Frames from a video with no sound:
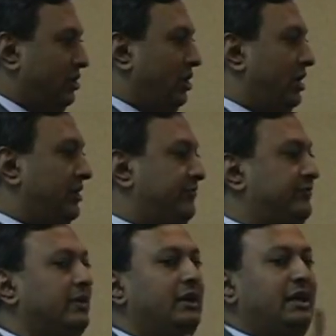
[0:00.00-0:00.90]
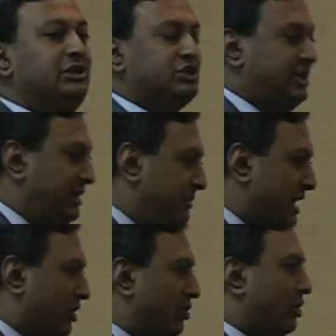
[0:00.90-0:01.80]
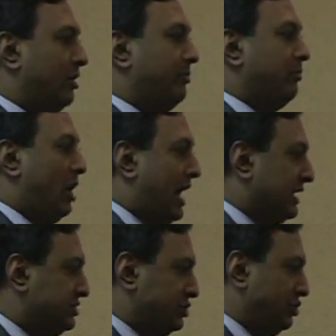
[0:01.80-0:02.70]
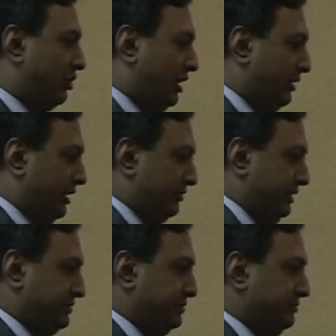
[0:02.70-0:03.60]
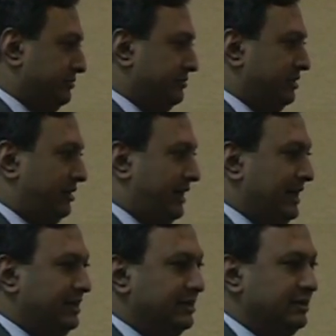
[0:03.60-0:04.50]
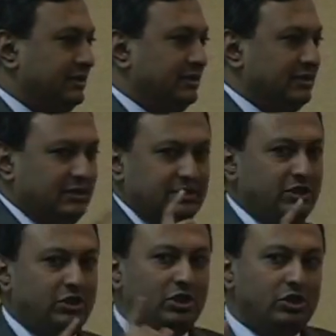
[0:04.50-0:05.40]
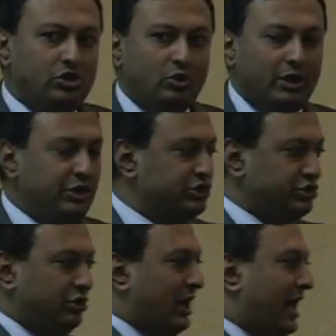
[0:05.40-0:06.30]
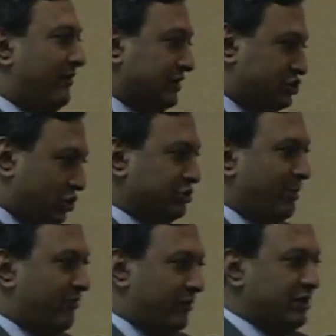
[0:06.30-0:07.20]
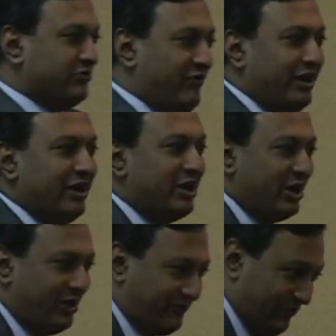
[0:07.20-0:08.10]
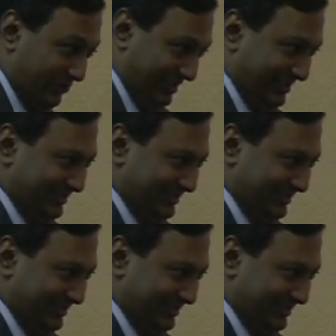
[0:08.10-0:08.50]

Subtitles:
of ischemia or blockages in your heart arteries. All right? You understood how I chose my words very carefully.